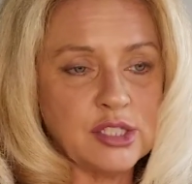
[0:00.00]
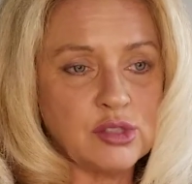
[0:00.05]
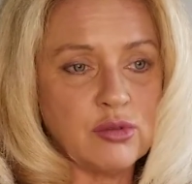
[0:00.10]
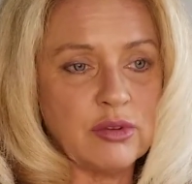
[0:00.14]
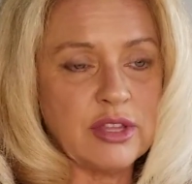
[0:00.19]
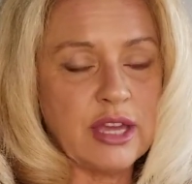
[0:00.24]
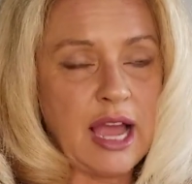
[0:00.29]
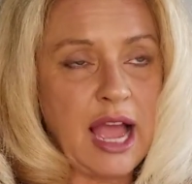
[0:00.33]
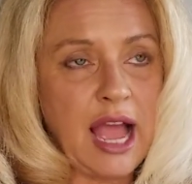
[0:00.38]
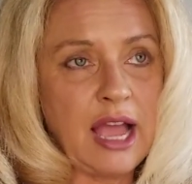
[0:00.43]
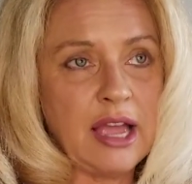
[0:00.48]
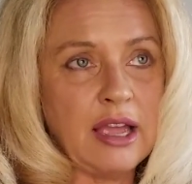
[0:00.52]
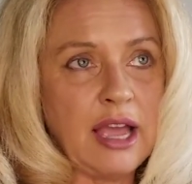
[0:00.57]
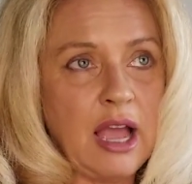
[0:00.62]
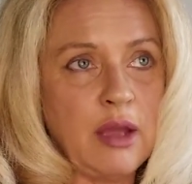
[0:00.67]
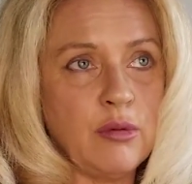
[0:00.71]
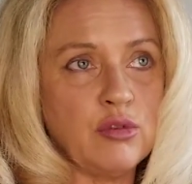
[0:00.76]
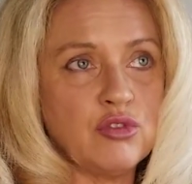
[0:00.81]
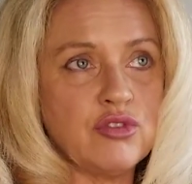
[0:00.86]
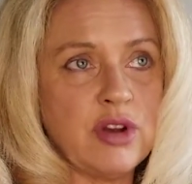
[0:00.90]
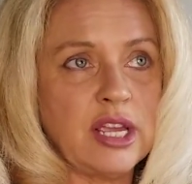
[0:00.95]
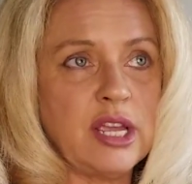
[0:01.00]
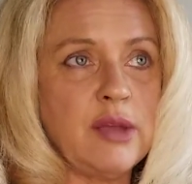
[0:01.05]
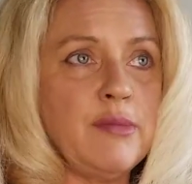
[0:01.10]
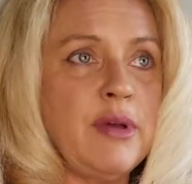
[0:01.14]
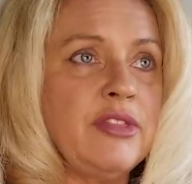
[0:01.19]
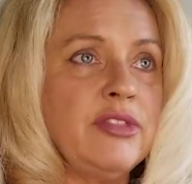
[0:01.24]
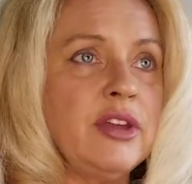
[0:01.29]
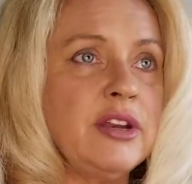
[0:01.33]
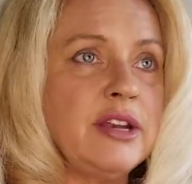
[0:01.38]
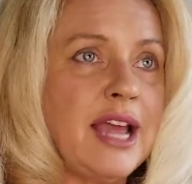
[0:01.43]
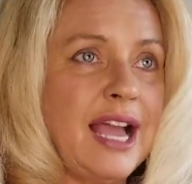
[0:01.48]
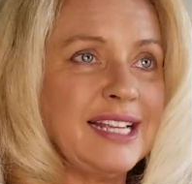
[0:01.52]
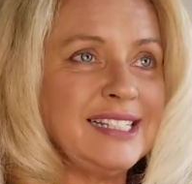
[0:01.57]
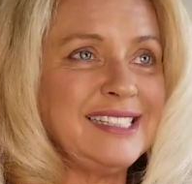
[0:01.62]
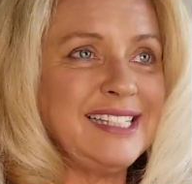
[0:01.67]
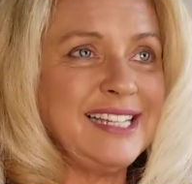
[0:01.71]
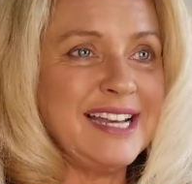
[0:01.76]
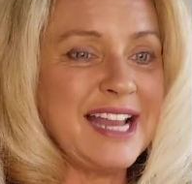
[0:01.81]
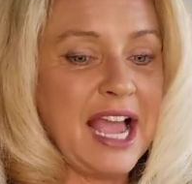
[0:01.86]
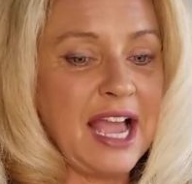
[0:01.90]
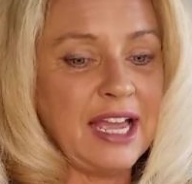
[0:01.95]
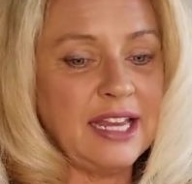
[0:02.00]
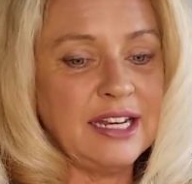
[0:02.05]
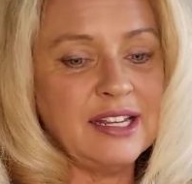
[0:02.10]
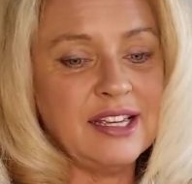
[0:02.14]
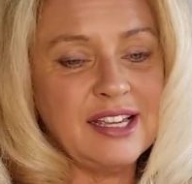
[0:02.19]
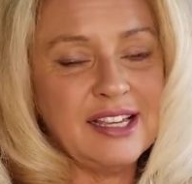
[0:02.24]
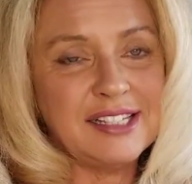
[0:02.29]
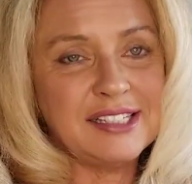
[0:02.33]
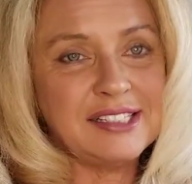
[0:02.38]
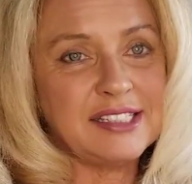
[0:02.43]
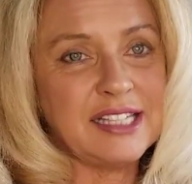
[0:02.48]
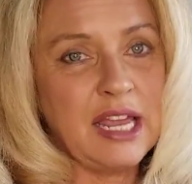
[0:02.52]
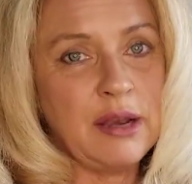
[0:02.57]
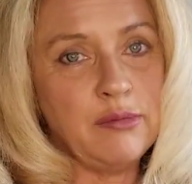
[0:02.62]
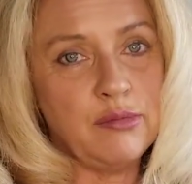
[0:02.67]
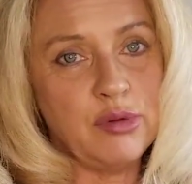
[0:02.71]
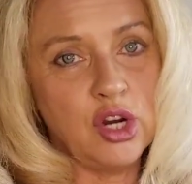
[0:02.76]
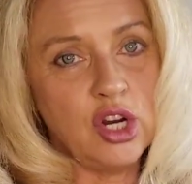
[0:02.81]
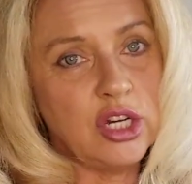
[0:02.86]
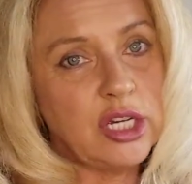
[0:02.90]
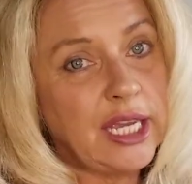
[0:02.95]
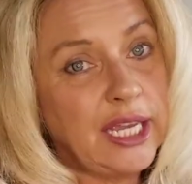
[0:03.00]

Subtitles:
whether I would recommend the 99-cent book